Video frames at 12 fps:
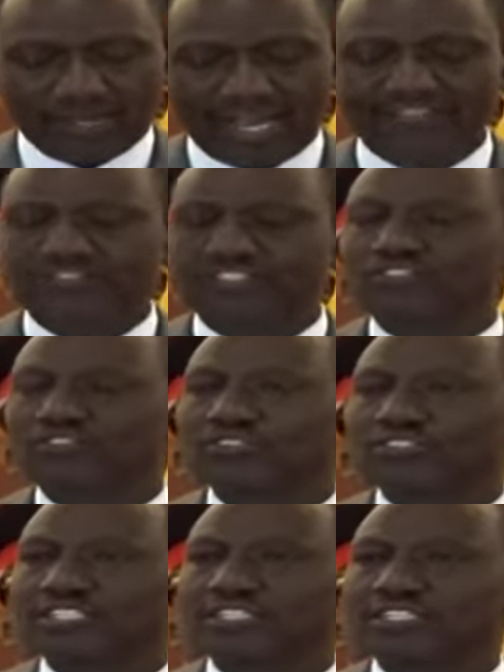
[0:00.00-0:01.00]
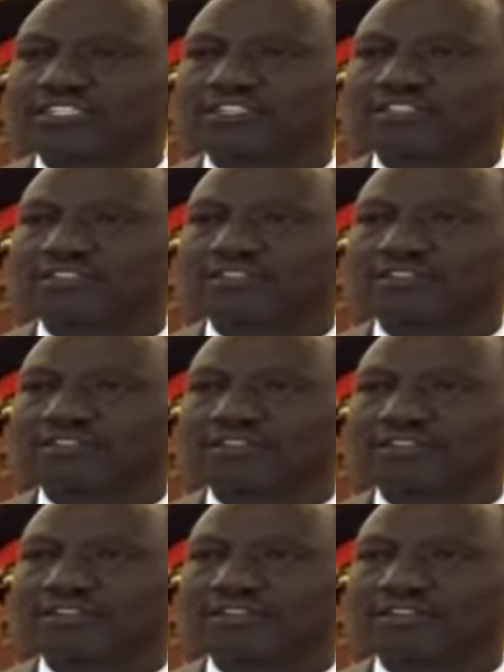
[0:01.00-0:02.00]
has resulted
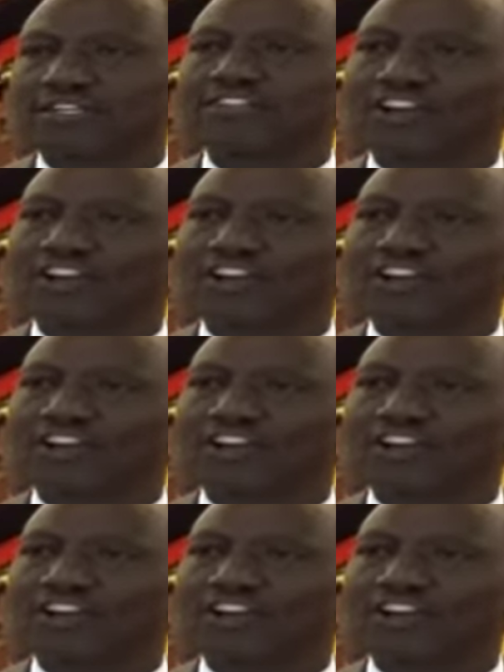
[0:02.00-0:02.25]
in the